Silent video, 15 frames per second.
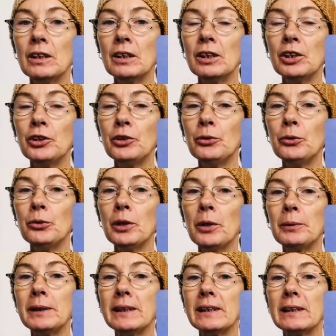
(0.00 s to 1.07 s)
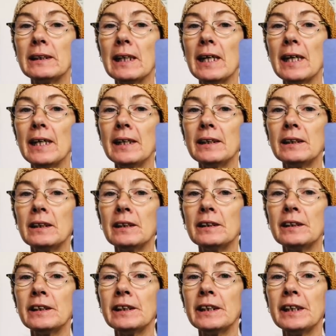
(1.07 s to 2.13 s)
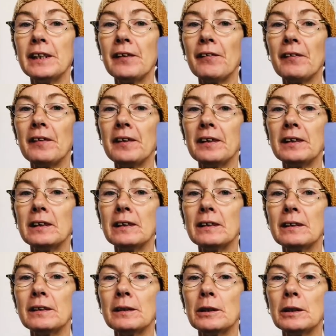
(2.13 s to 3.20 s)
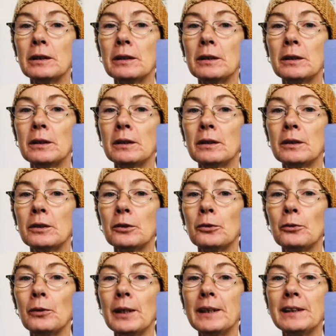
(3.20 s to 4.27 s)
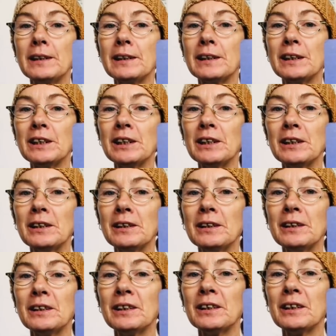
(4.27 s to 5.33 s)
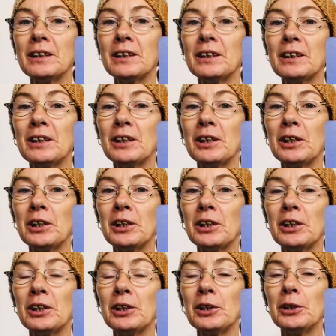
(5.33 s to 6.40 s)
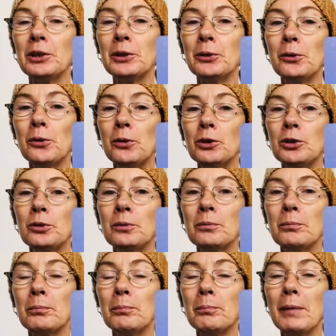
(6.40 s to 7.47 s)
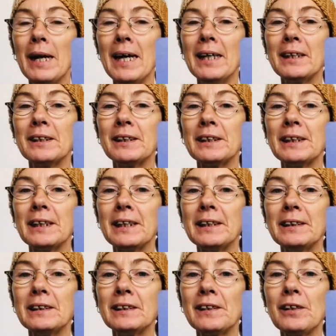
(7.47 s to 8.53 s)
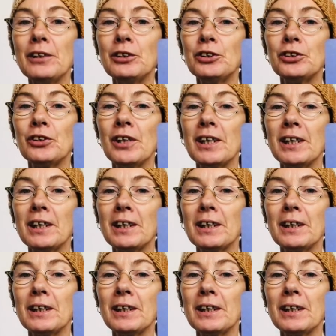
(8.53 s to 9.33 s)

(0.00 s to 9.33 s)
And you go and stand underneath it, resting your back against the trunk.